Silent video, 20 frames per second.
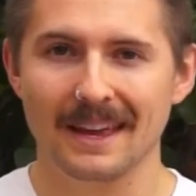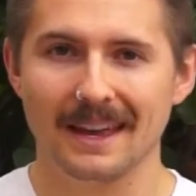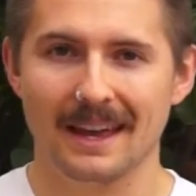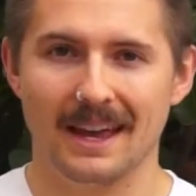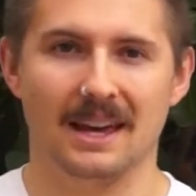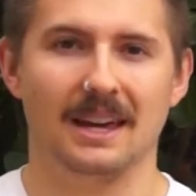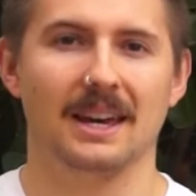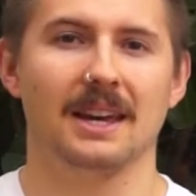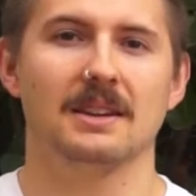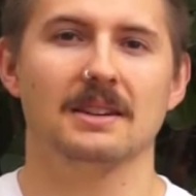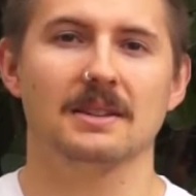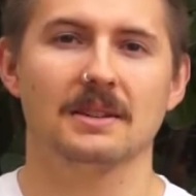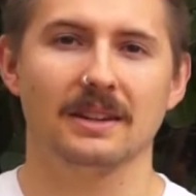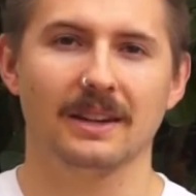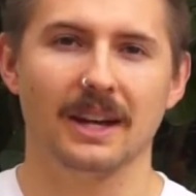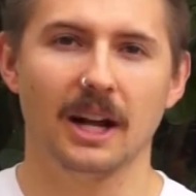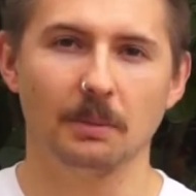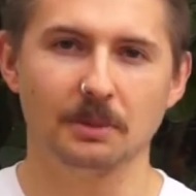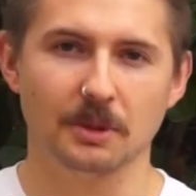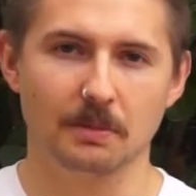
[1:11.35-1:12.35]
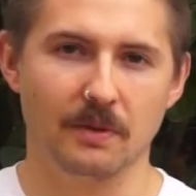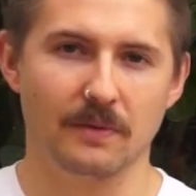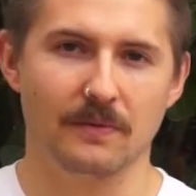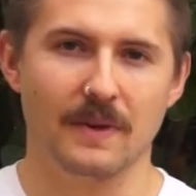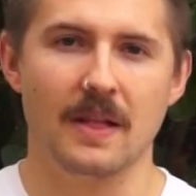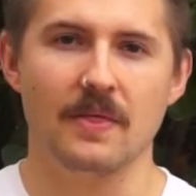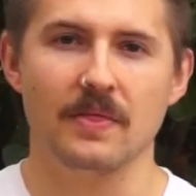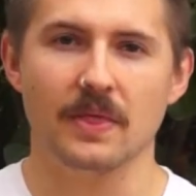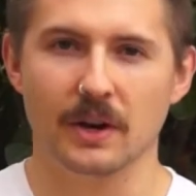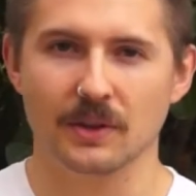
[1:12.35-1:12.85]
and help to
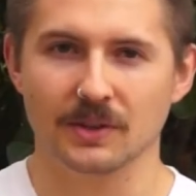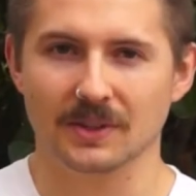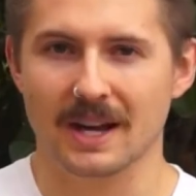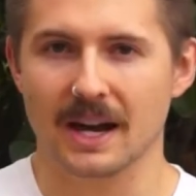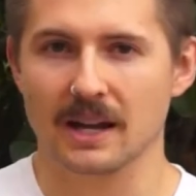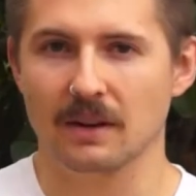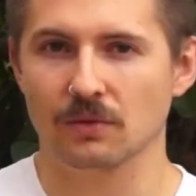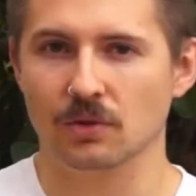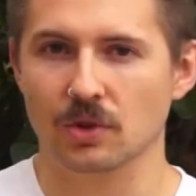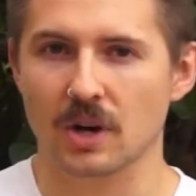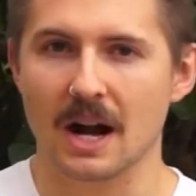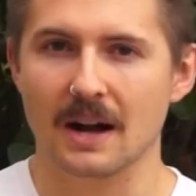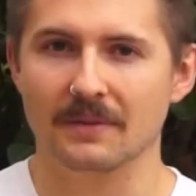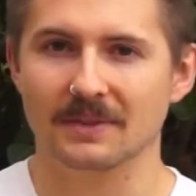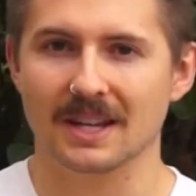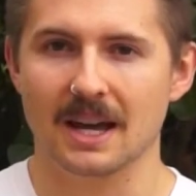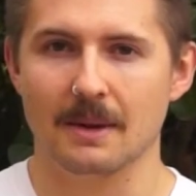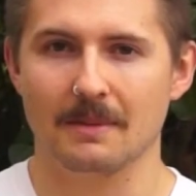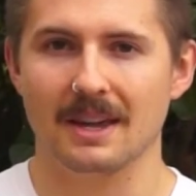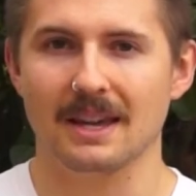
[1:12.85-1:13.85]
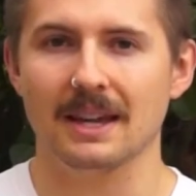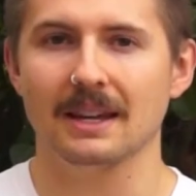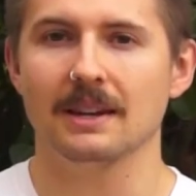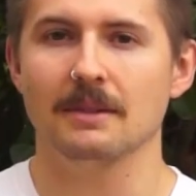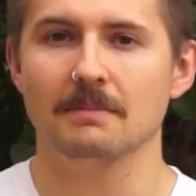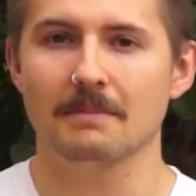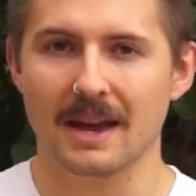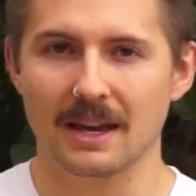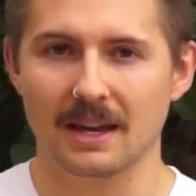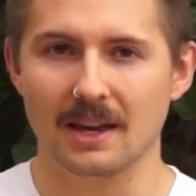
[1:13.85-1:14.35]
prevent those kind of drafts coming in
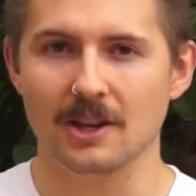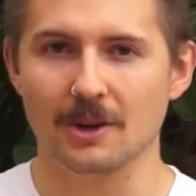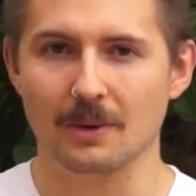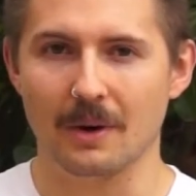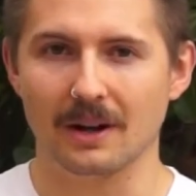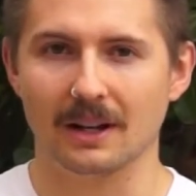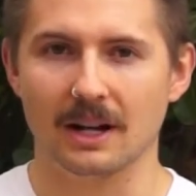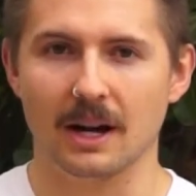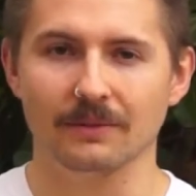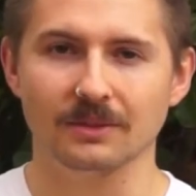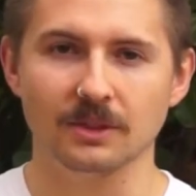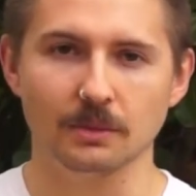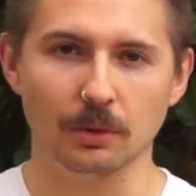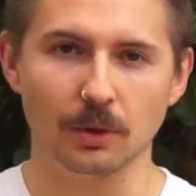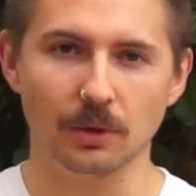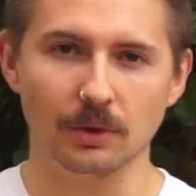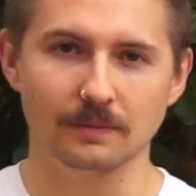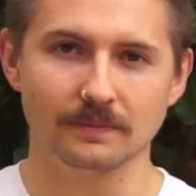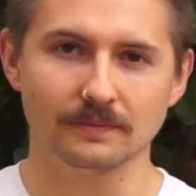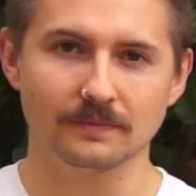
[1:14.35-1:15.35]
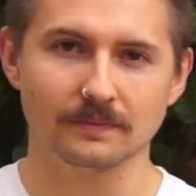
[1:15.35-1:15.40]
and making you uncomfortable.